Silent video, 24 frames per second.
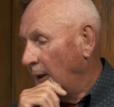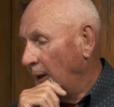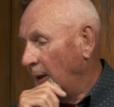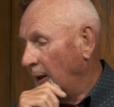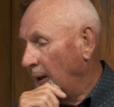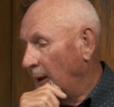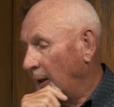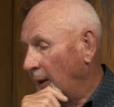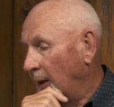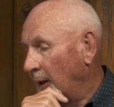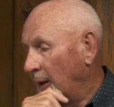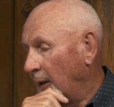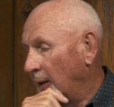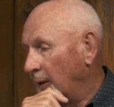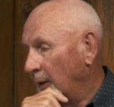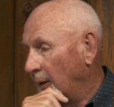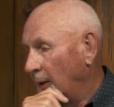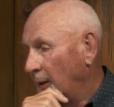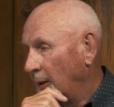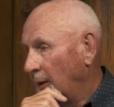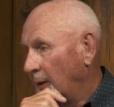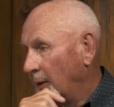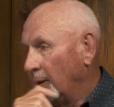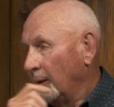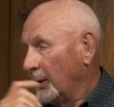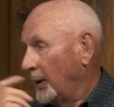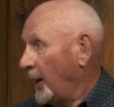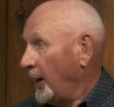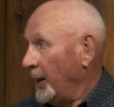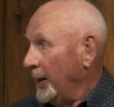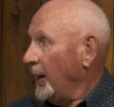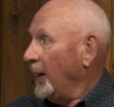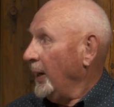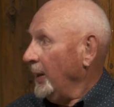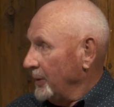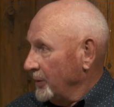And I
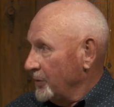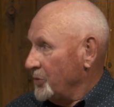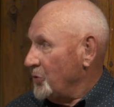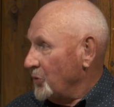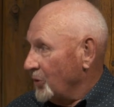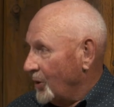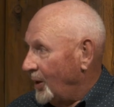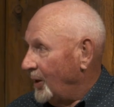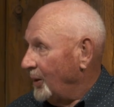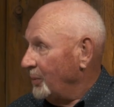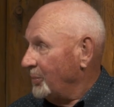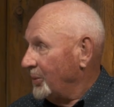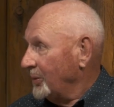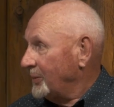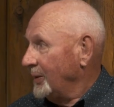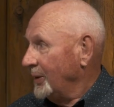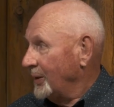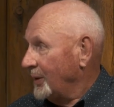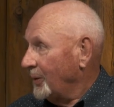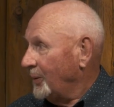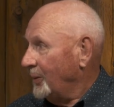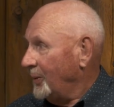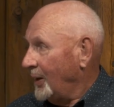had a job, you know.